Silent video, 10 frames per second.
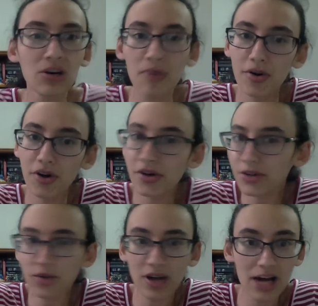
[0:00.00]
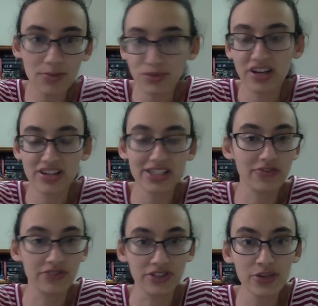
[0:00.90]
While Coco can't bring
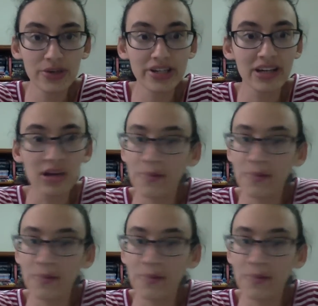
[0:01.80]
herself to do it,